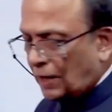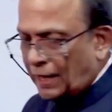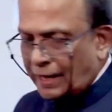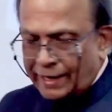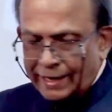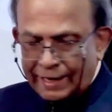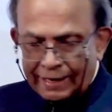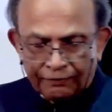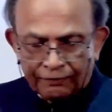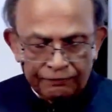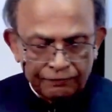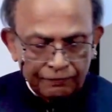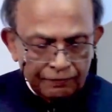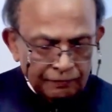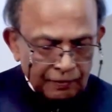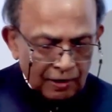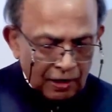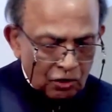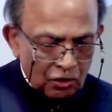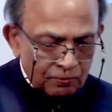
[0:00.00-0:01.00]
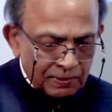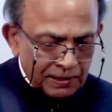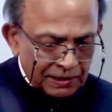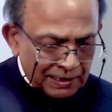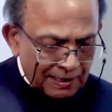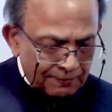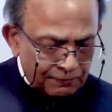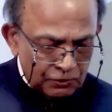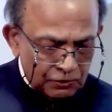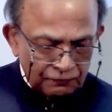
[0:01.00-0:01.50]
I have how many
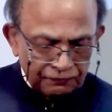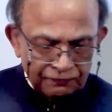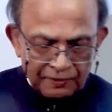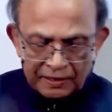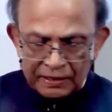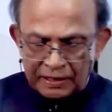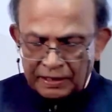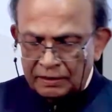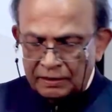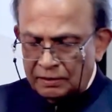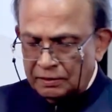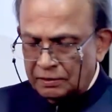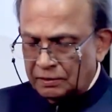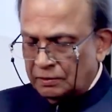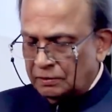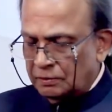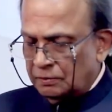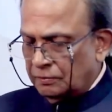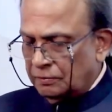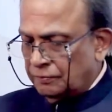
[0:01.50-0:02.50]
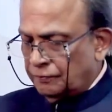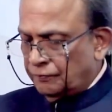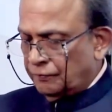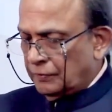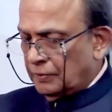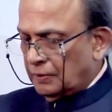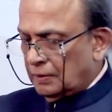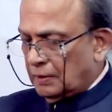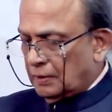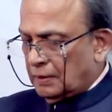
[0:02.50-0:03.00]
types of funding?
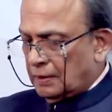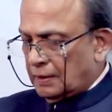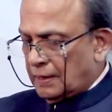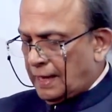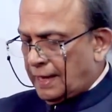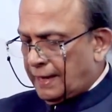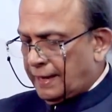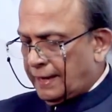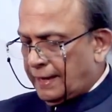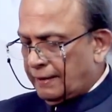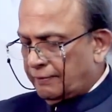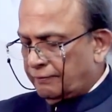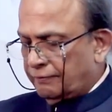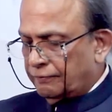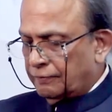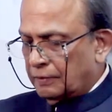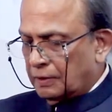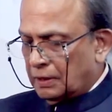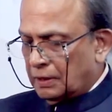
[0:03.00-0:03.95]
I have